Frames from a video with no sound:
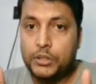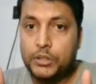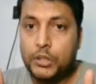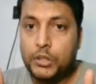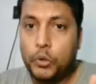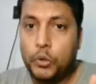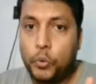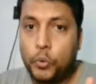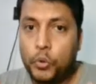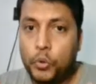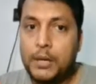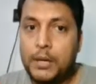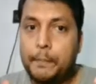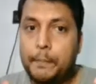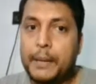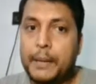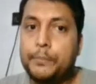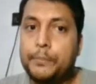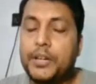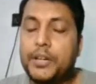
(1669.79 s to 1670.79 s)
the whole
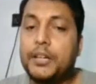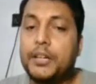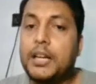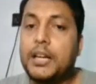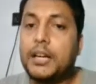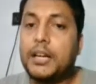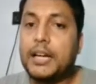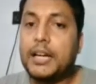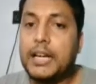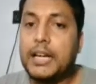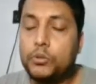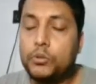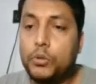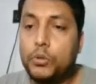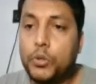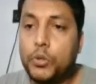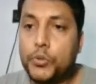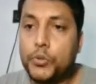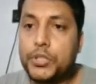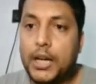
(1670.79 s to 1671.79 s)
membrana
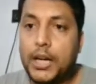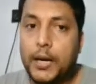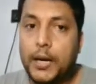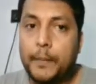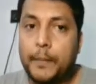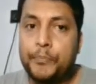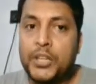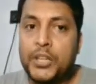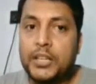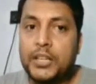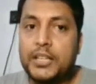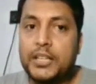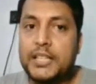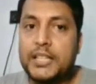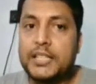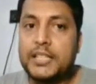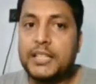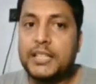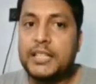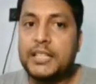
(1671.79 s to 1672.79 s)
granulosa
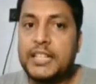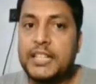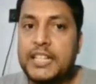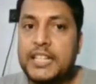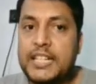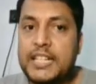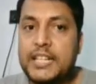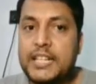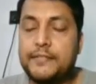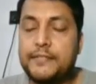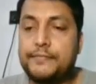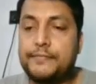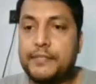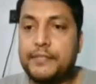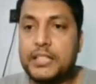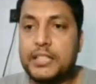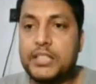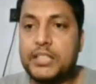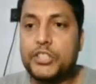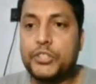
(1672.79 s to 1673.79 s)
is
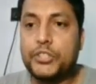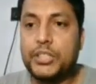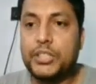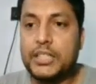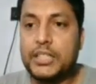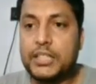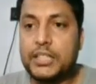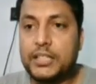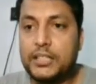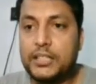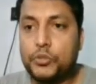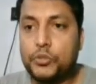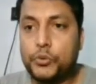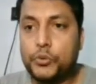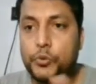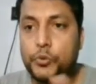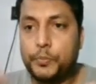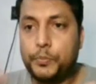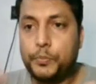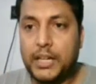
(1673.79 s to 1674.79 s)
differentiated into
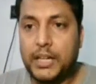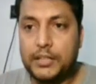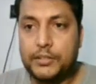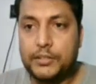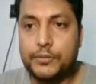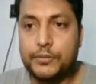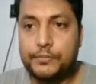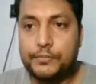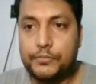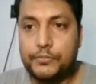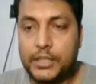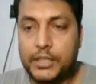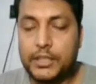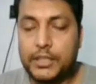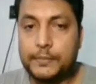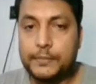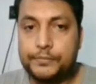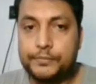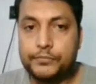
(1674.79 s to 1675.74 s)
two parts, right?